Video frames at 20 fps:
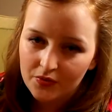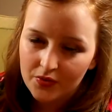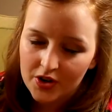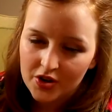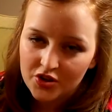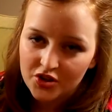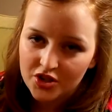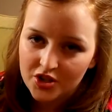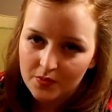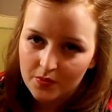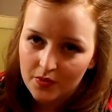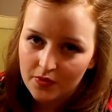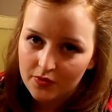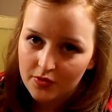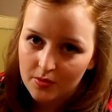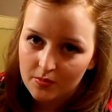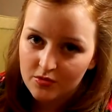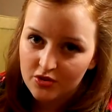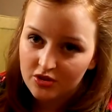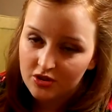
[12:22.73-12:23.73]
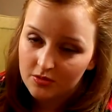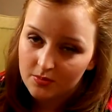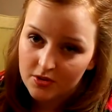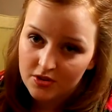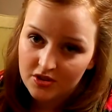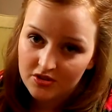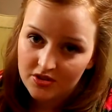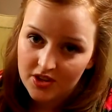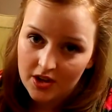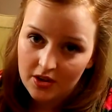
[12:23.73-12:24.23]
friendship with them just as
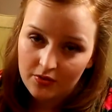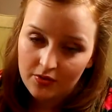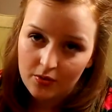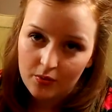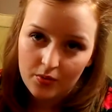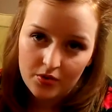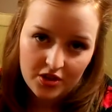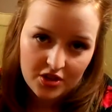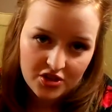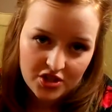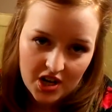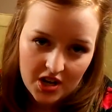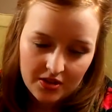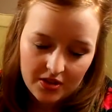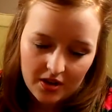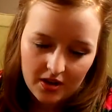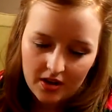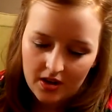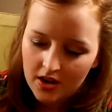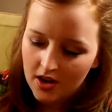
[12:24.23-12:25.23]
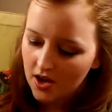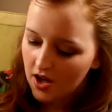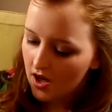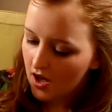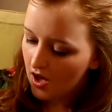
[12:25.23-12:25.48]
much as they feel with each other.